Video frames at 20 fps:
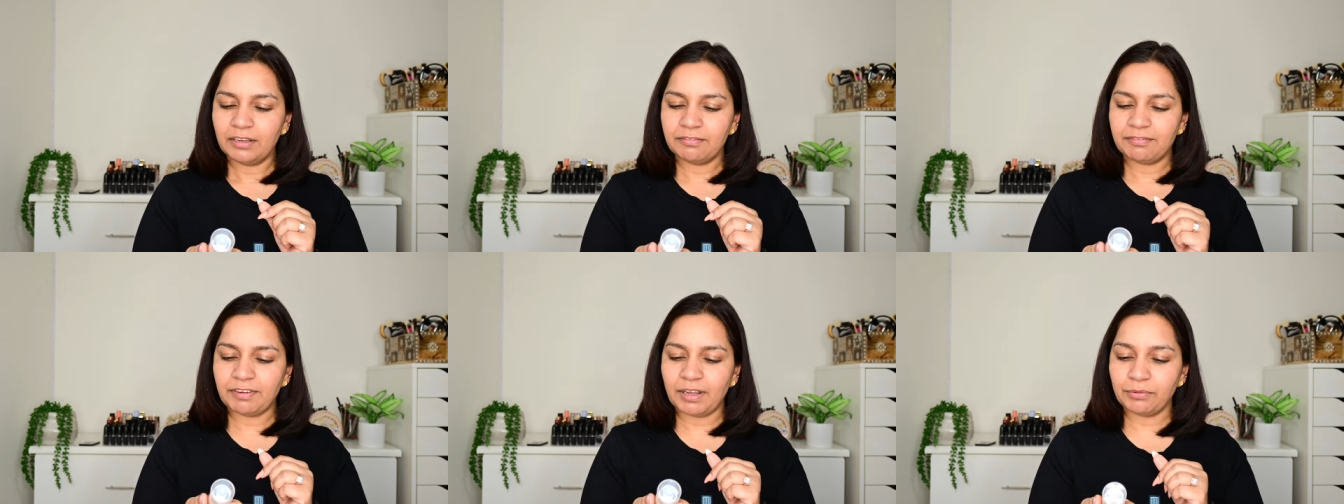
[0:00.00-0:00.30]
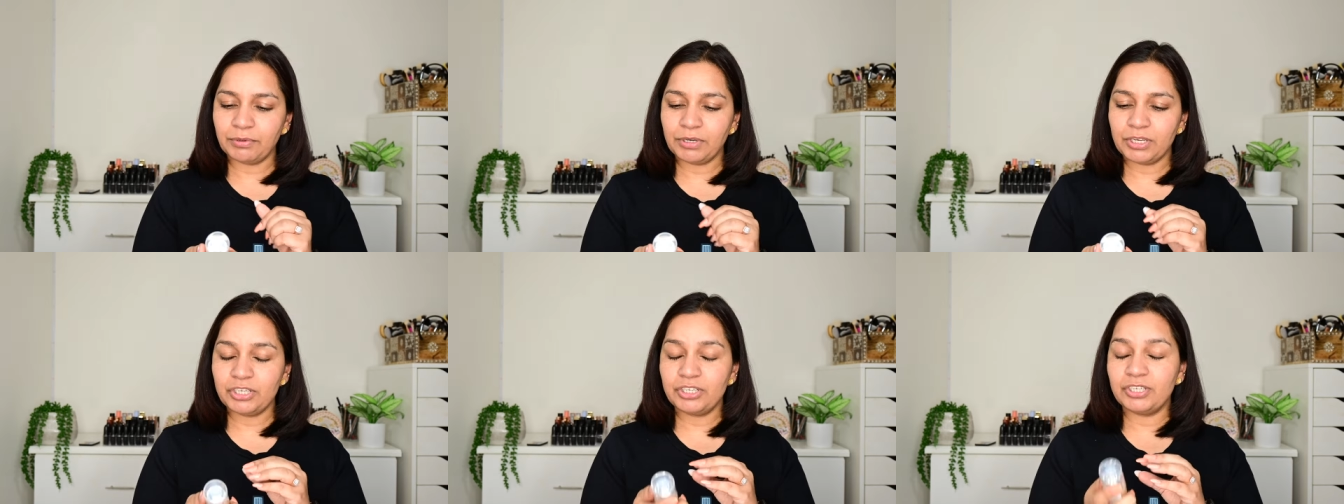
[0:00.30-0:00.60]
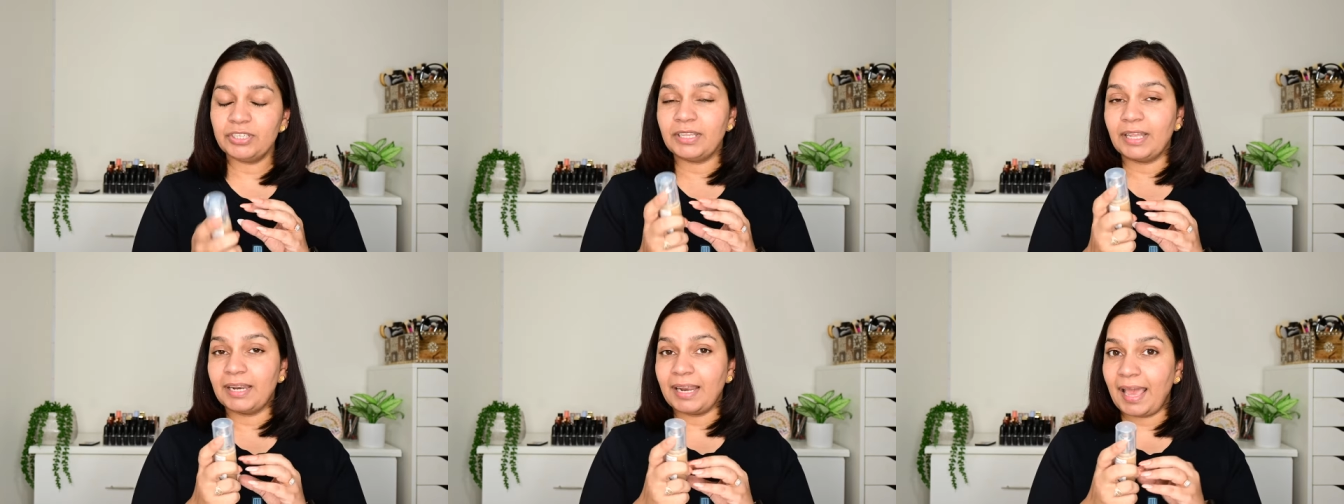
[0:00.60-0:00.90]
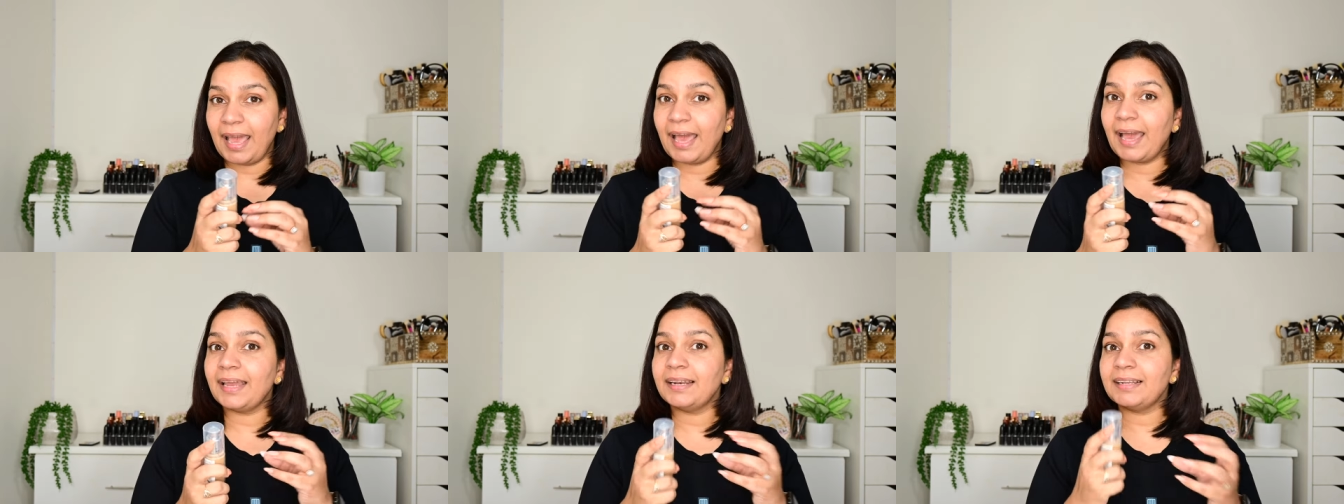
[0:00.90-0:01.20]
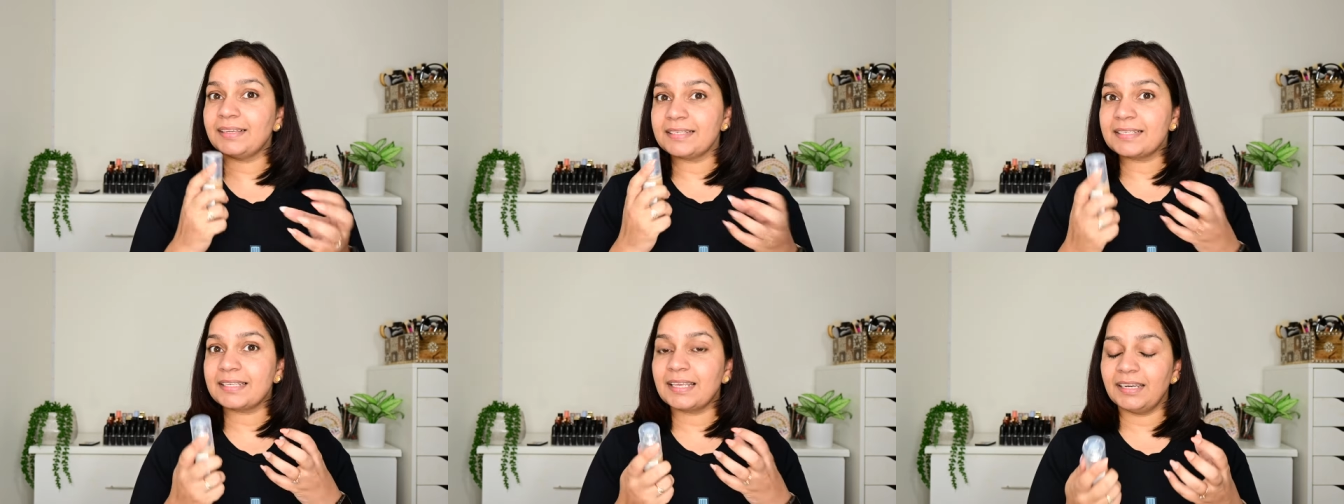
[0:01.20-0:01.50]
foundation that
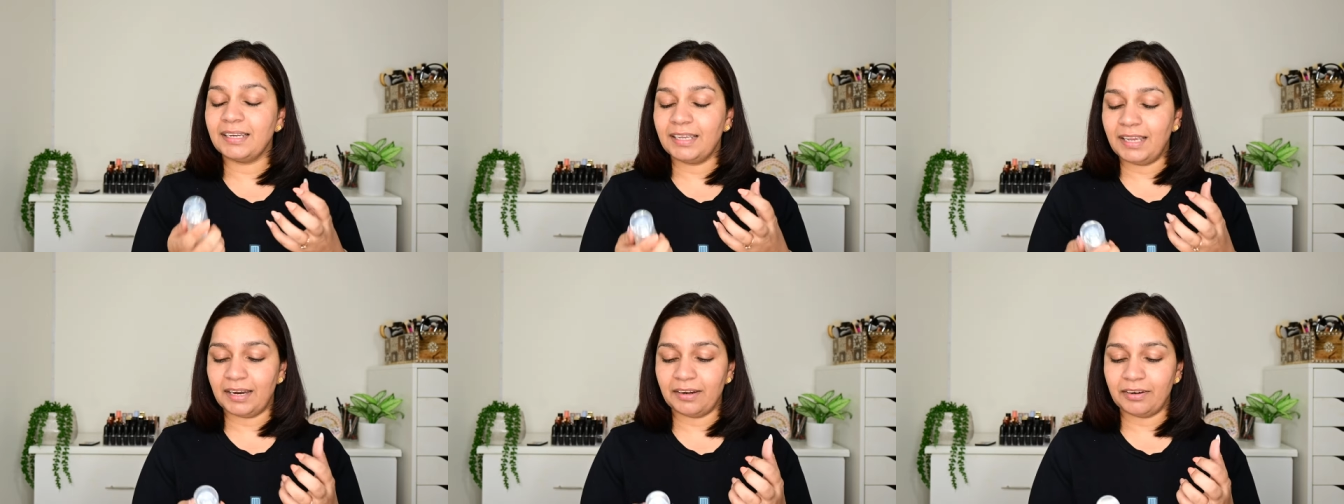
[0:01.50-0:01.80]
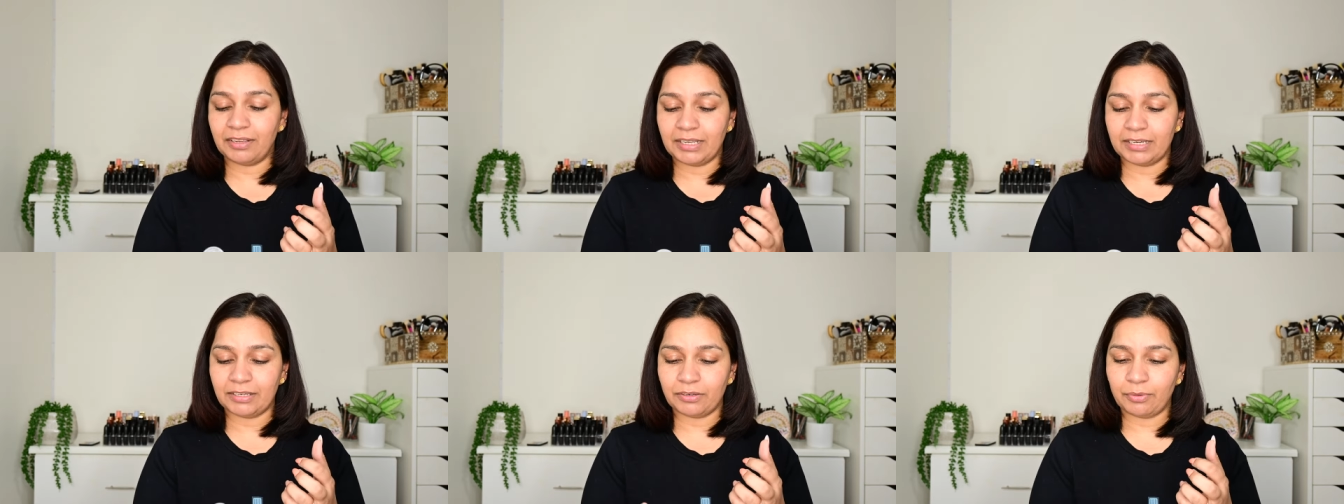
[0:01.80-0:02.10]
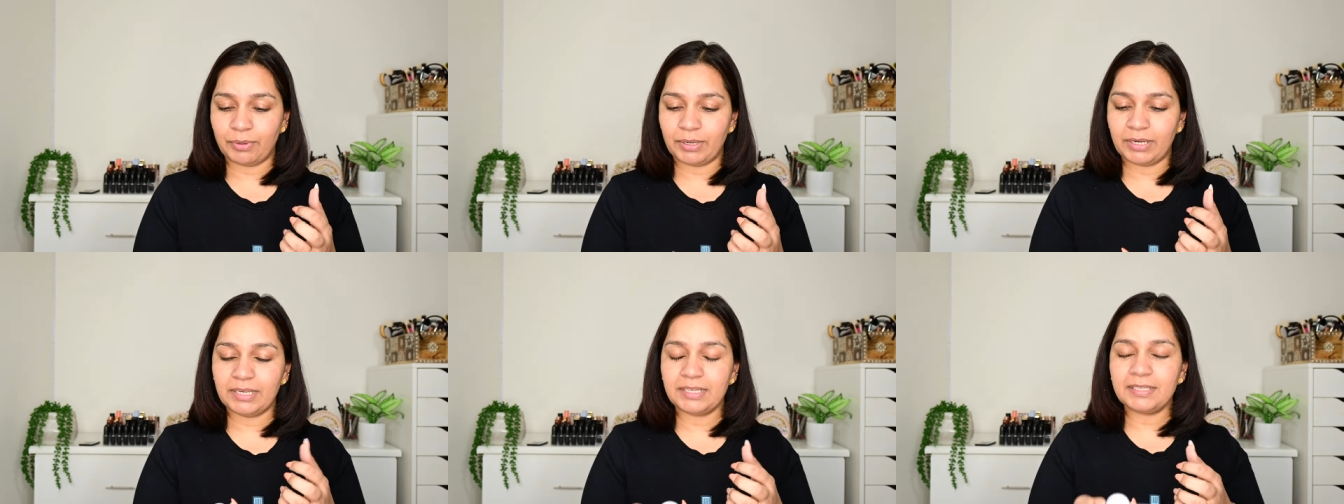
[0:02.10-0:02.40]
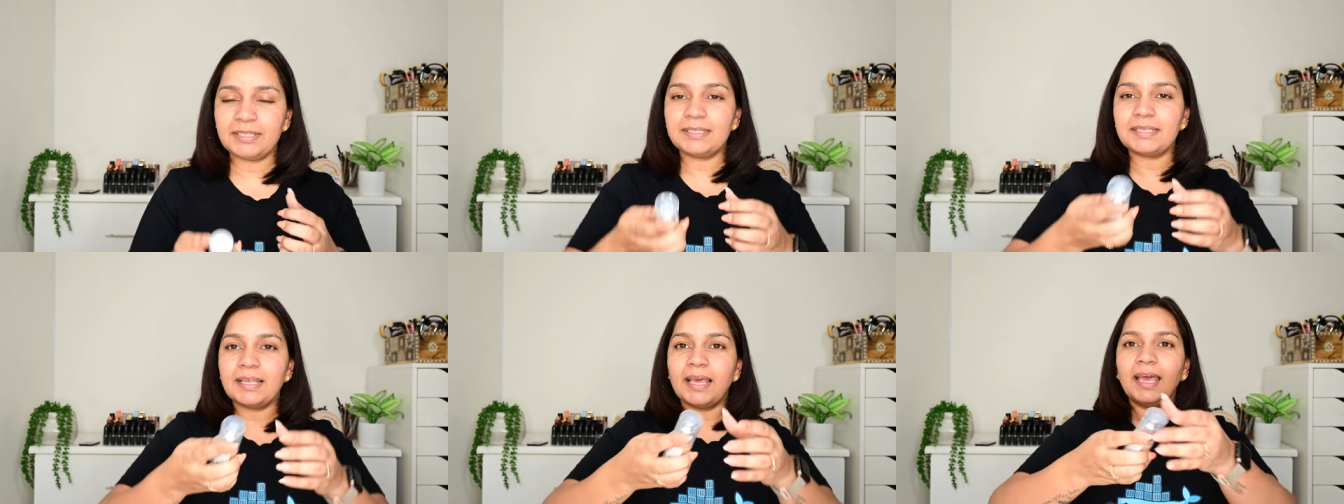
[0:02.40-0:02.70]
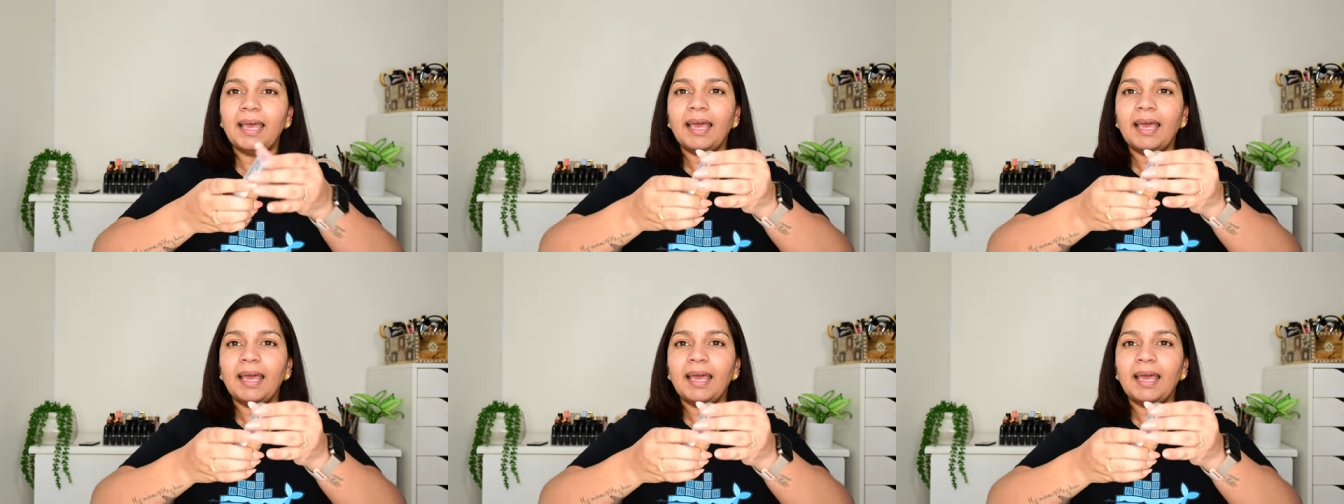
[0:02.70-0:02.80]
had skin caring ingredients.